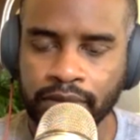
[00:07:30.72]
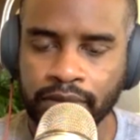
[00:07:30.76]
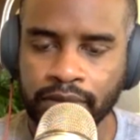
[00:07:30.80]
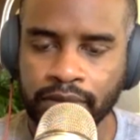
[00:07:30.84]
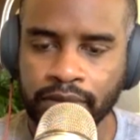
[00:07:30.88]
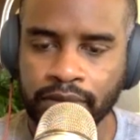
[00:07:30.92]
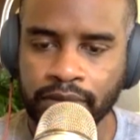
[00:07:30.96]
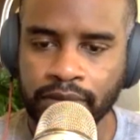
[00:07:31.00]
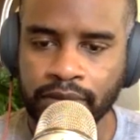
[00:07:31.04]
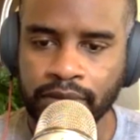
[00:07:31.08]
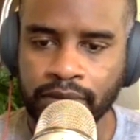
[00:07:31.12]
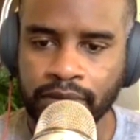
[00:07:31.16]

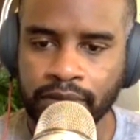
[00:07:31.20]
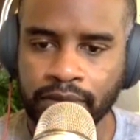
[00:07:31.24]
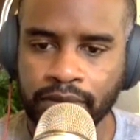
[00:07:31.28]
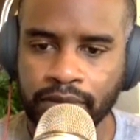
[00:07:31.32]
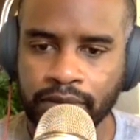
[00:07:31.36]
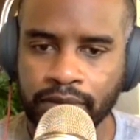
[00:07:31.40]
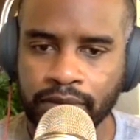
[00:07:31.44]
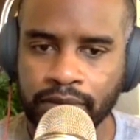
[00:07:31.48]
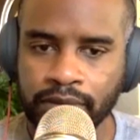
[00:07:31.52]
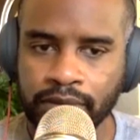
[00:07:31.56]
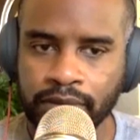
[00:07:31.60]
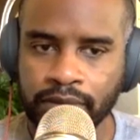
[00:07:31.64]

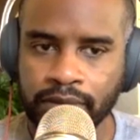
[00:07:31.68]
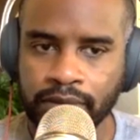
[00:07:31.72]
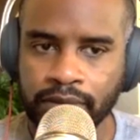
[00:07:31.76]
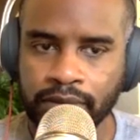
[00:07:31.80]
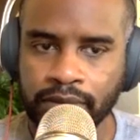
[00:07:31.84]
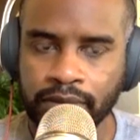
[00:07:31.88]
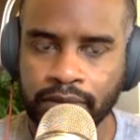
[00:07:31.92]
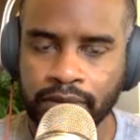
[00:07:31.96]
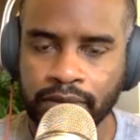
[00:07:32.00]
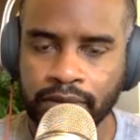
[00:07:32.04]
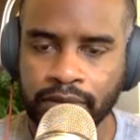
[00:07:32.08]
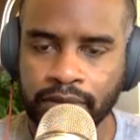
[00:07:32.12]

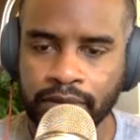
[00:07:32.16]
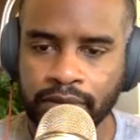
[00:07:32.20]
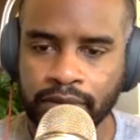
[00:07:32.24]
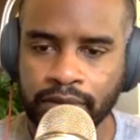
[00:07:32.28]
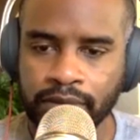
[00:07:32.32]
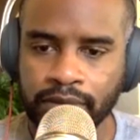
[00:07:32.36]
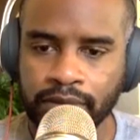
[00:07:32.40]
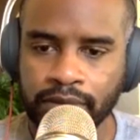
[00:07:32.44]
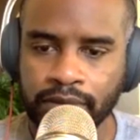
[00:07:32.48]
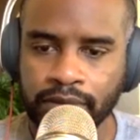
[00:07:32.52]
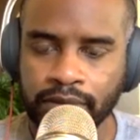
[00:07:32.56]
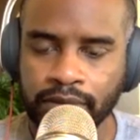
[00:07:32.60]

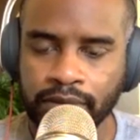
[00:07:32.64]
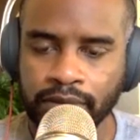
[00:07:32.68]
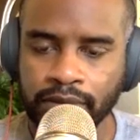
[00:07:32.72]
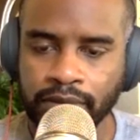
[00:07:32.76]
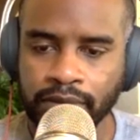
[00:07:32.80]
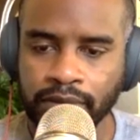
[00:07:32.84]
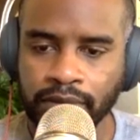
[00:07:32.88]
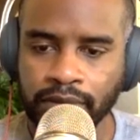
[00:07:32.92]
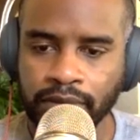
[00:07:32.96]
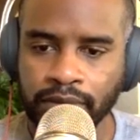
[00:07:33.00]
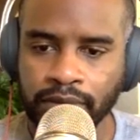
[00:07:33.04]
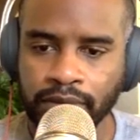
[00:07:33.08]

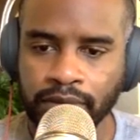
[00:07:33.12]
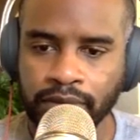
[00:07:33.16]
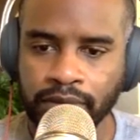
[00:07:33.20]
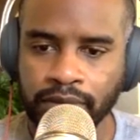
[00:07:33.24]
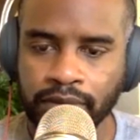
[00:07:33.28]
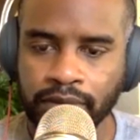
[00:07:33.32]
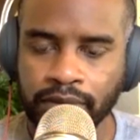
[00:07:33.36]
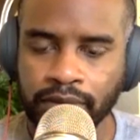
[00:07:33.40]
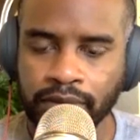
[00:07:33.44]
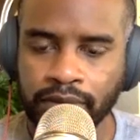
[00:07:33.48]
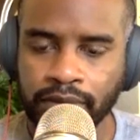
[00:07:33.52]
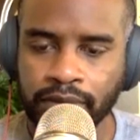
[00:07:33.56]

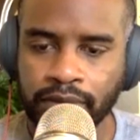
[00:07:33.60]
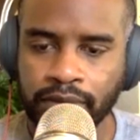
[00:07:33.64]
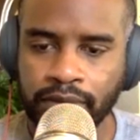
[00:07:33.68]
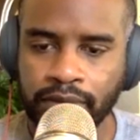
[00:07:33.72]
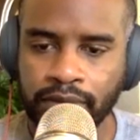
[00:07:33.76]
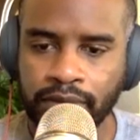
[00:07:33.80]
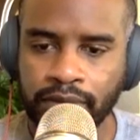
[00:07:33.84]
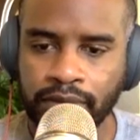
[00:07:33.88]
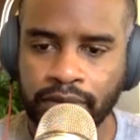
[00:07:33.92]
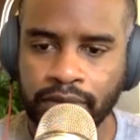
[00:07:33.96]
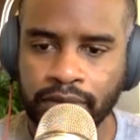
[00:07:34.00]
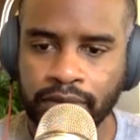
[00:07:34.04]

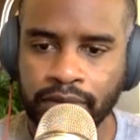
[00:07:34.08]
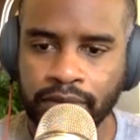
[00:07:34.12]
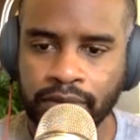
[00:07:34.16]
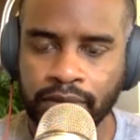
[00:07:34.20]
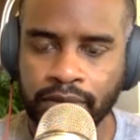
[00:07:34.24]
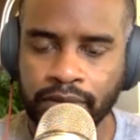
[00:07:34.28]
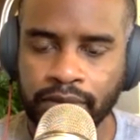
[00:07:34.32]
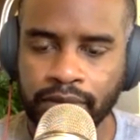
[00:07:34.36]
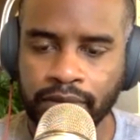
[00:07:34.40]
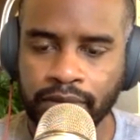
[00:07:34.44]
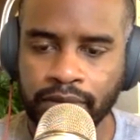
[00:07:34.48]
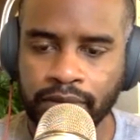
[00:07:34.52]

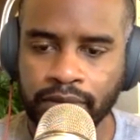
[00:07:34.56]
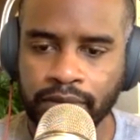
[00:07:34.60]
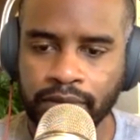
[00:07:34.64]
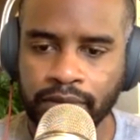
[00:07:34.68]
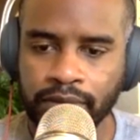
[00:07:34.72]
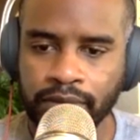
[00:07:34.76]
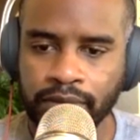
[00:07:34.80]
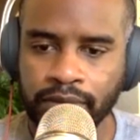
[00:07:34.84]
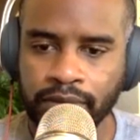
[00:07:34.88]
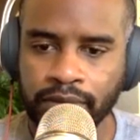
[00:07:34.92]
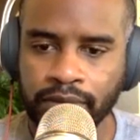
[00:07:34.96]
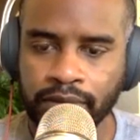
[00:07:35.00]

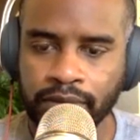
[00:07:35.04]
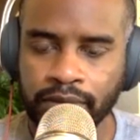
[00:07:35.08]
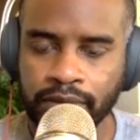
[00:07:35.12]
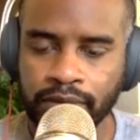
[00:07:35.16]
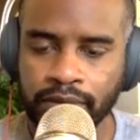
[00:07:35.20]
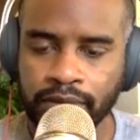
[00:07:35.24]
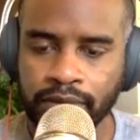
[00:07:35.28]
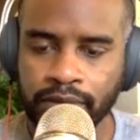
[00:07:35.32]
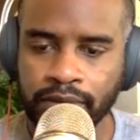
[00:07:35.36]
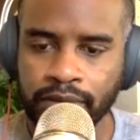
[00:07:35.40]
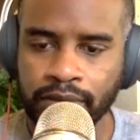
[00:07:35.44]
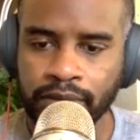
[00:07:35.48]

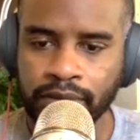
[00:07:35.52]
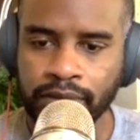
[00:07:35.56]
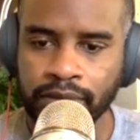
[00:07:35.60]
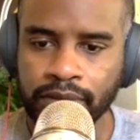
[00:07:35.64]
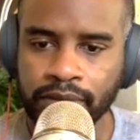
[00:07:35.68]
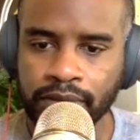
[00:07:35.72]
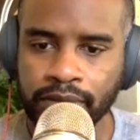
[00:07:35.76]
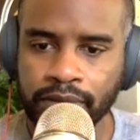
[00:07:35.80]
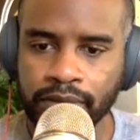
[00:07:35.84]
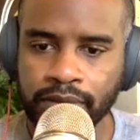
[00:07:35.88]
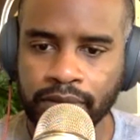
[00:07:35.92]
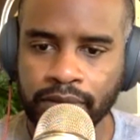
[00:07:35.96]

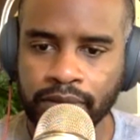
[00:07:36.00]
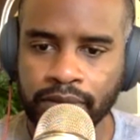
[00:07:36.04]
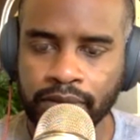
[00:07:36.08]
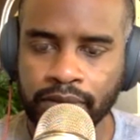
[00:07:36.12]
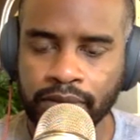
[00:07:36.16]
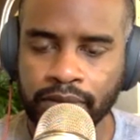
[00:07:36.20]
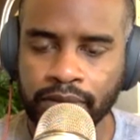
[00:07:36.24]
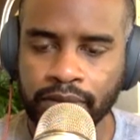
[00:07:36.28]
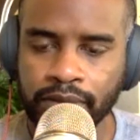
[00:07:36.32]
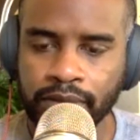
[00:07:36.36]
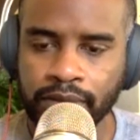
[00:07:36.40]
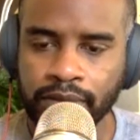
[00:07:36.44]

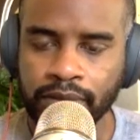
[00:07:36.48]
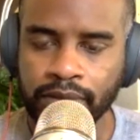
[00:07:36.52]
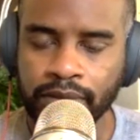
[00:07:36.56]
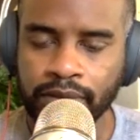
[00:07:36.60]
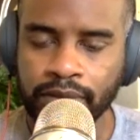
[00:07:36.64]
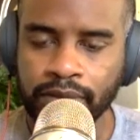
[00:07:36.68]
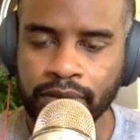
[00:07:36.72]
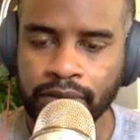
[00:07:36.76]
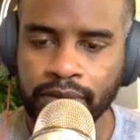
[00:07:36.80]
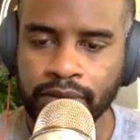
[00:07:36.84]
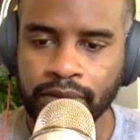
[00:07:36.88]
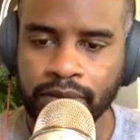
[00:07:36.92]

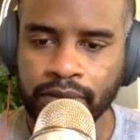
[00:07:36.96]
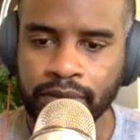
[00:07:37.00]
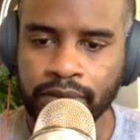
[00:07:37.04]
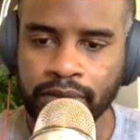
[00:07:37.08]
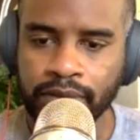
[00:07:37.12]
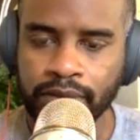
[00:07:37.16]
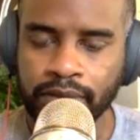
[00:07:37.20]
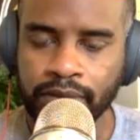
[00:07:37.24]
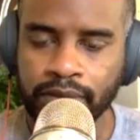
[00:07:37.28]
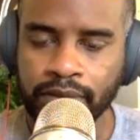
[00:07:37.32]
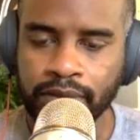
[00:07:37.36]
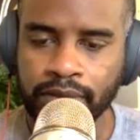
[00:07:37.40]

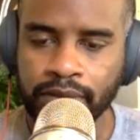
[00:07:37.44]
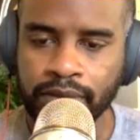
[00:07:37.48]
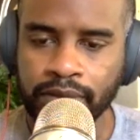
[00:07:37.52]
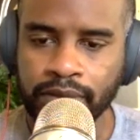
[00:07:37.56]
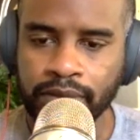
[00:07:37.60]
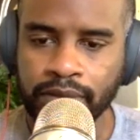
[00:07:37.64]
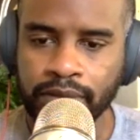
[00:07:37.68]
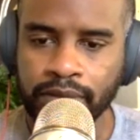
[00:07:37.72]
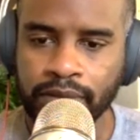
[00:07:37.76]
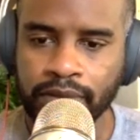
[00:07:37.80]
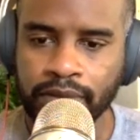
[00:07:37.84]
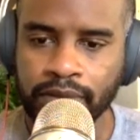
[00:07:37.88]

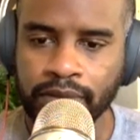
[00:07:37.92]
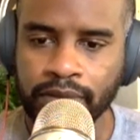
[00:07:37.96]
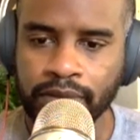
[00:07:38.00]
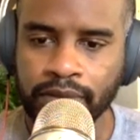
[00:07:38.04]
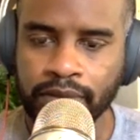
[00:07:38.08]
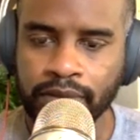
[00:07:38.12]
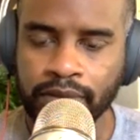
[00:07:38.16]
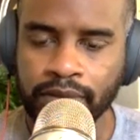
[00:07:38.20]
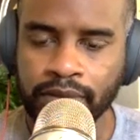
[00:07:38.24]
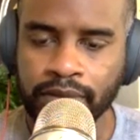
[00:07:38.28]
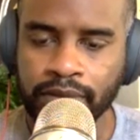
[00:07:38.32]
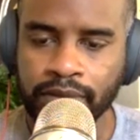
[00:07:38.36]

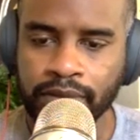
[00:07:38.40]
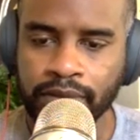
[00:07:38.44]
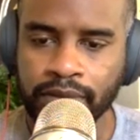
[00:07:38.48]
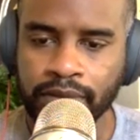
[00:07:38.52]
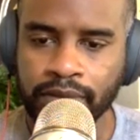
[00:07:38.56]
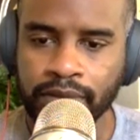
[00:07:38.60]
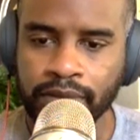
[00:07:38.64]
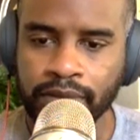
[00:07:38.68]
(silent)